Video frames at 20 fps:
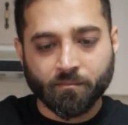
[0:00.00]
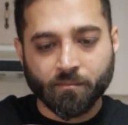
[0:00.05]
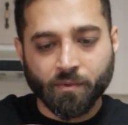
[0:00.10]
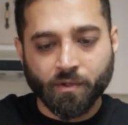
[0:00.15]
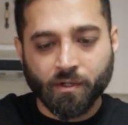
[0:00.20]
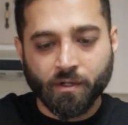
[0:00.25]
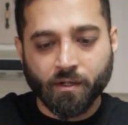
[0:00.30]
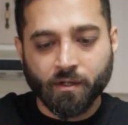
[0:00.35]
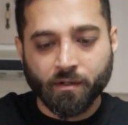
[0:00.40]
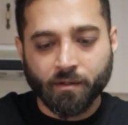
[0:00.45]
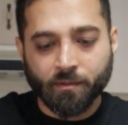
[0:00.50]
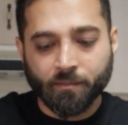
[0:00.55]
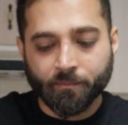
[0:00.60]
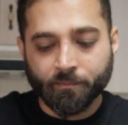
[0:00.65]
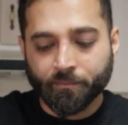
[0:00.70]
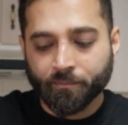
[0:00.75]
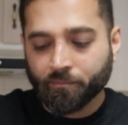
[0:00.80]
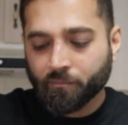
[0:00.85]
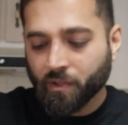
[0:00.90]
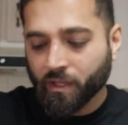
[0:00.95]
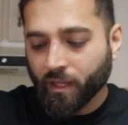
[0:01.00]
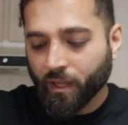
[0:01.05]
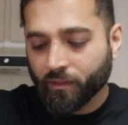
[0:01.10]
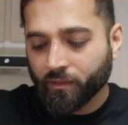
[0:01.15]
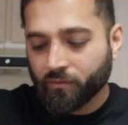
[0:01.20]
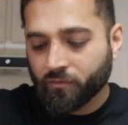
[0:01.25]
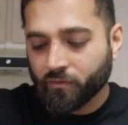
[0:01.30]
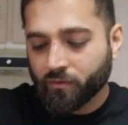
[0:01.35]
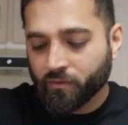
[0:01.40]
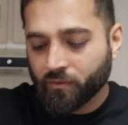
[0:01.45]
but yeah,
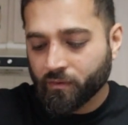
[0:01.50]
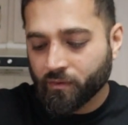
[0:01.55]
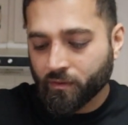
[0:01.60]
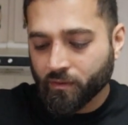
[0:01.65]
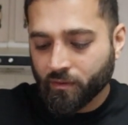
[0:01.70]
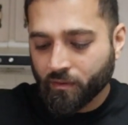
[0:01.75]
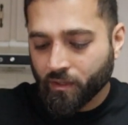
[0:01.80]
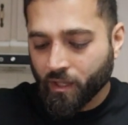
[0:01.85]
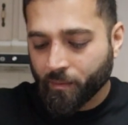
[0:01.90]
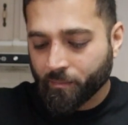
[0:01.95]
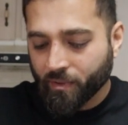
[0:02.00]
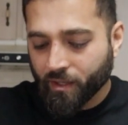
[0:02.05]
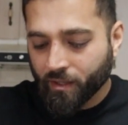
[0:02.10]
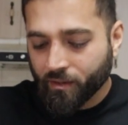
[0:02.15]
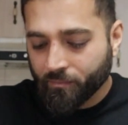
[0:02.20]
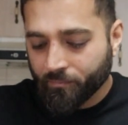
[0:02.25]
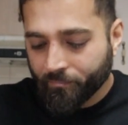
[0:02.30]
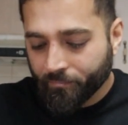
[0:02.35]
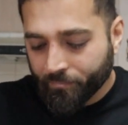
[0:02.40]
this is not bad.